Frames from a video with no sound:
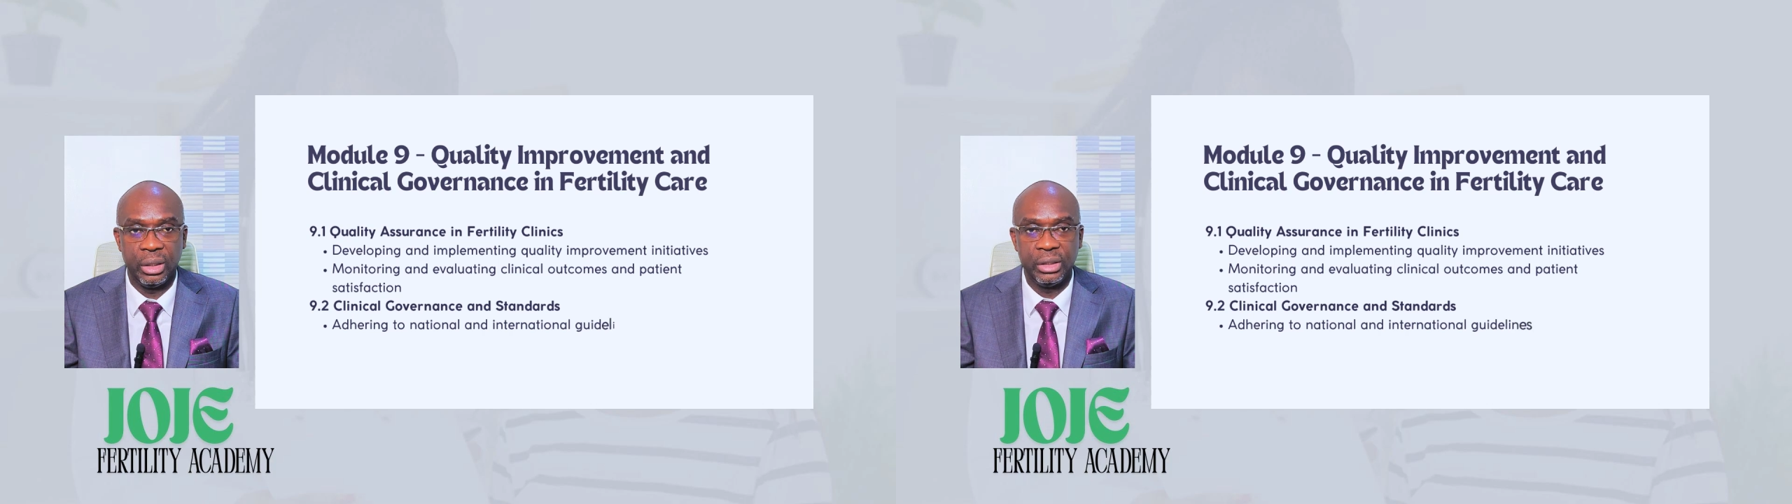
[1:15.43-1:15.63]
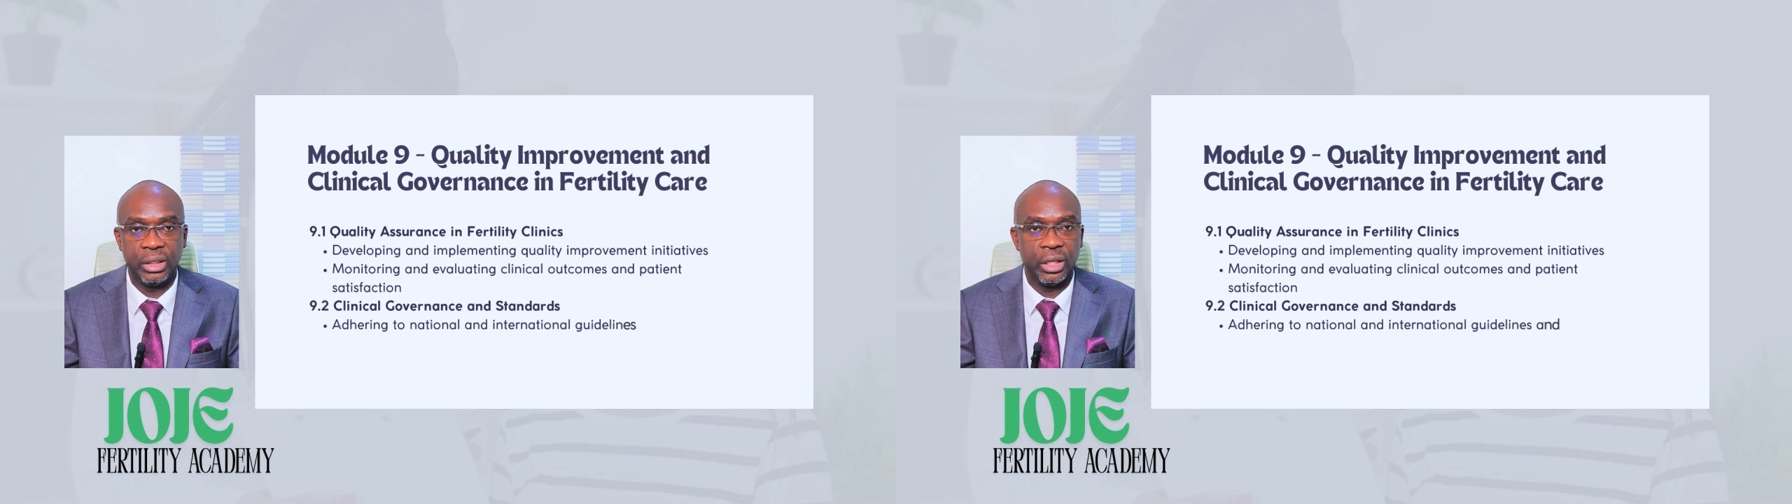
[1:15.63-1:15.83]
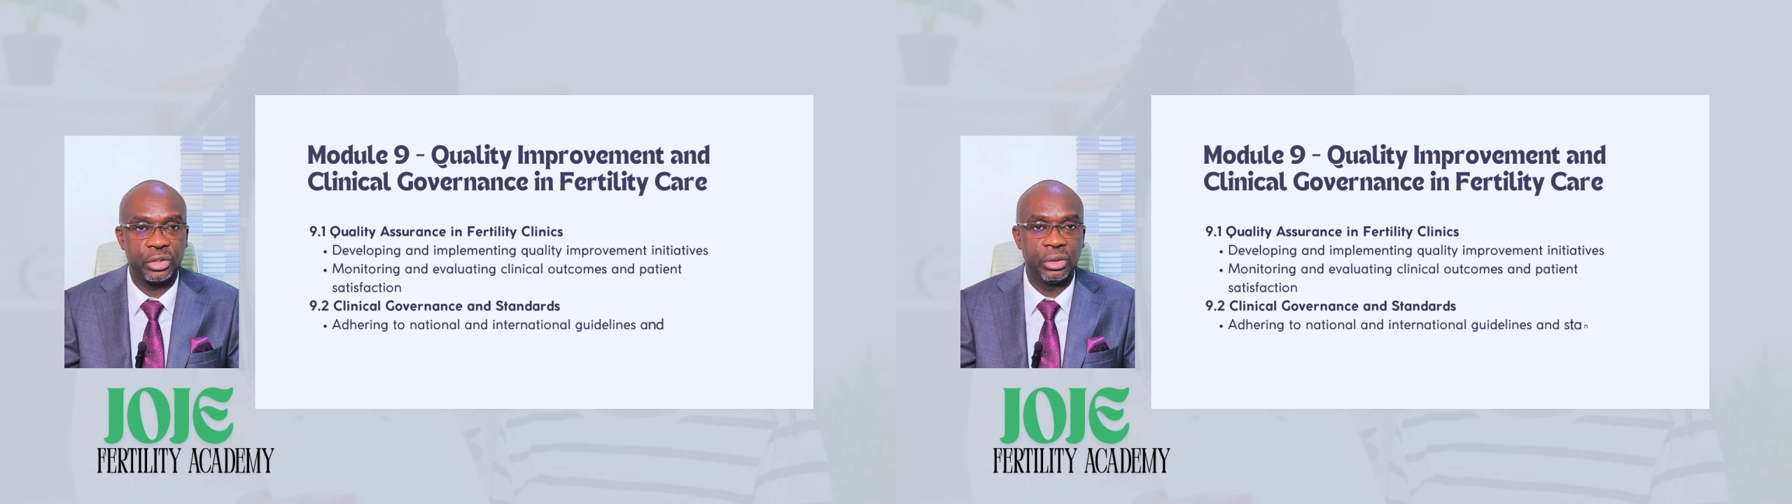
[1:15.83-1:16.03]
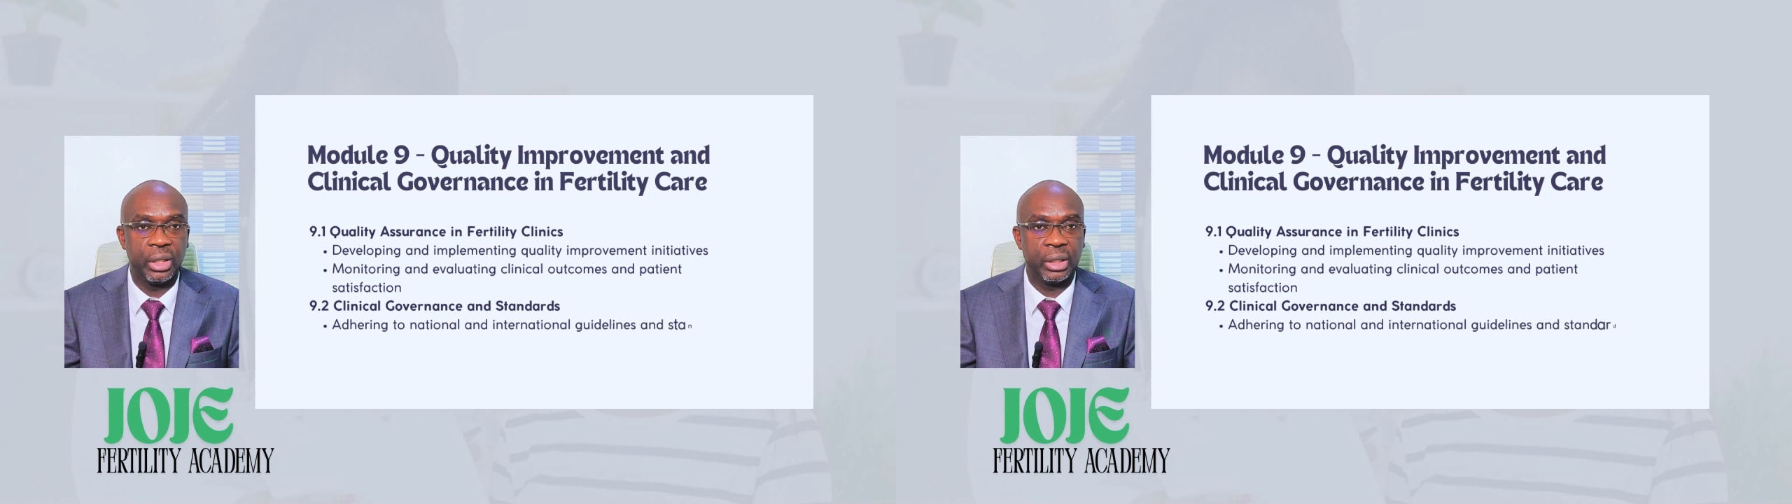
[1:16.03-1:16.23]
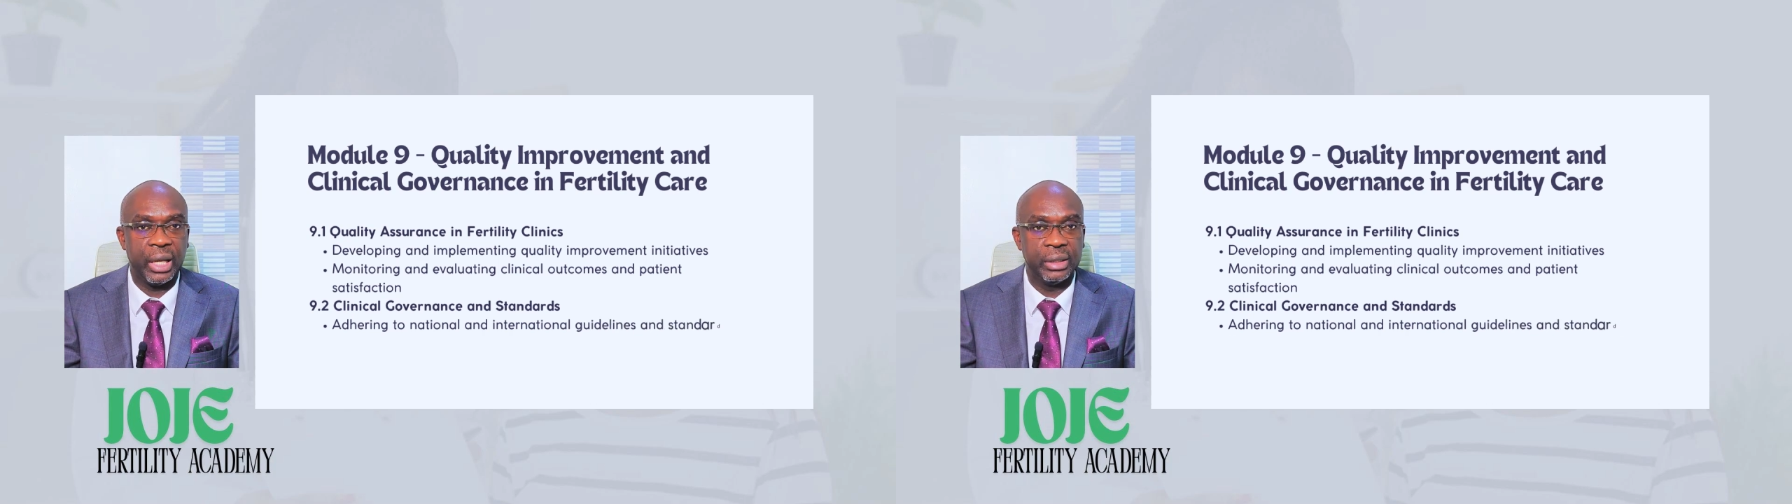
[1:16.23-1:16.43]
and
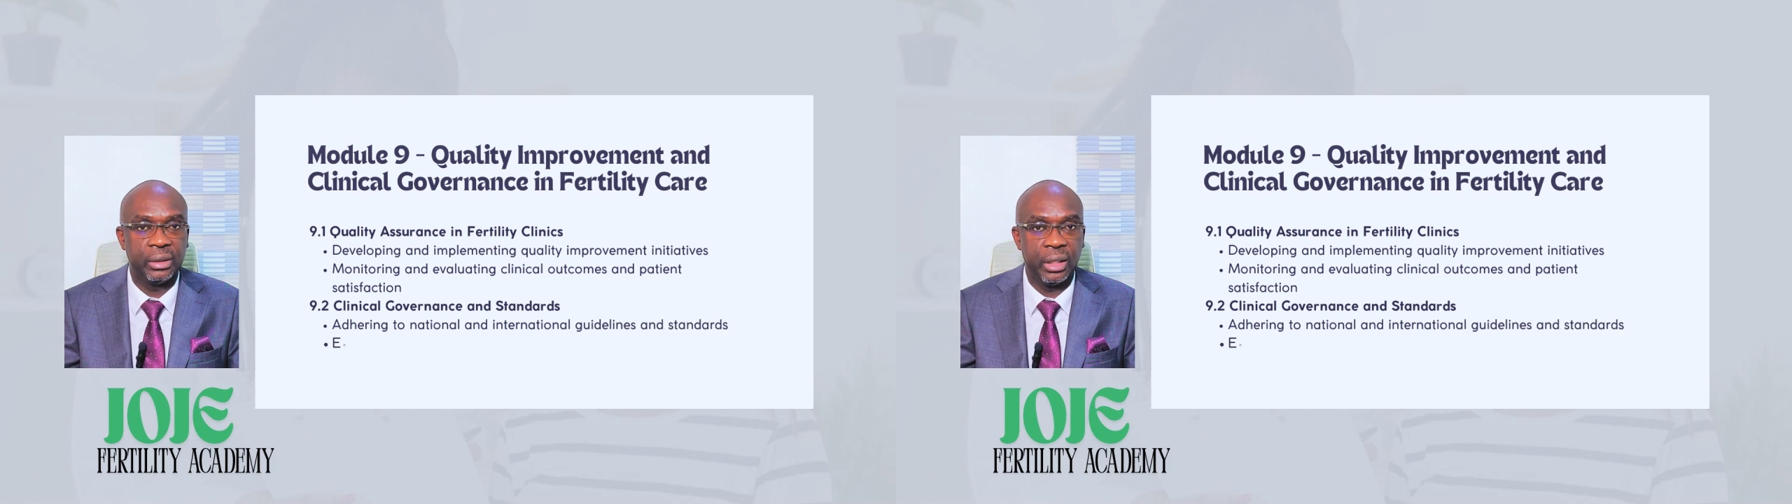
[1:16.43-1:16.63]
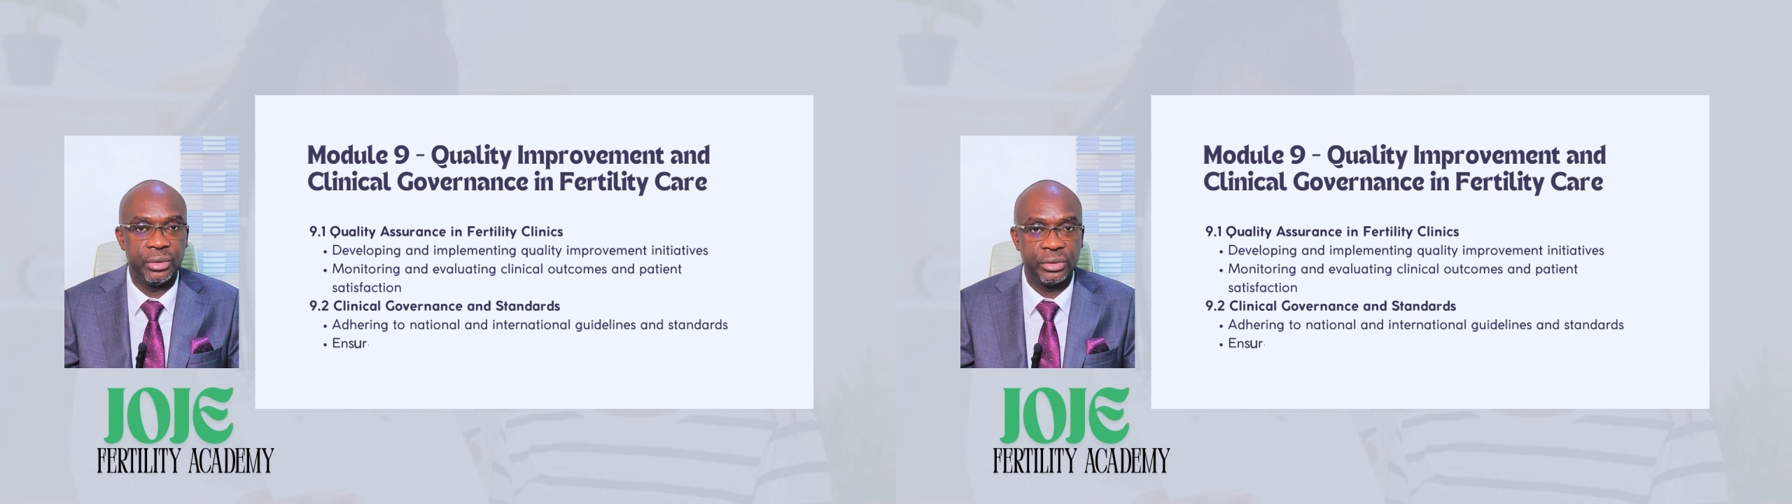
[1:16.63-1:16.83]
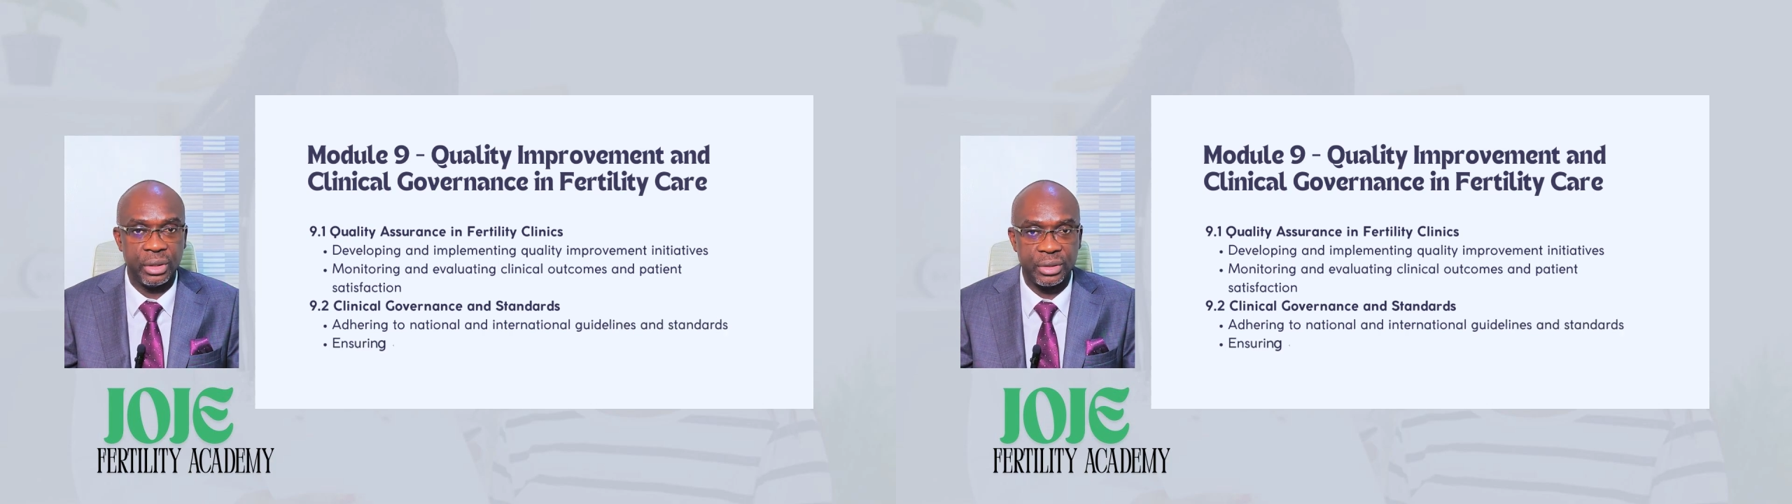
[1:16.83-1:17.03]
international guidelines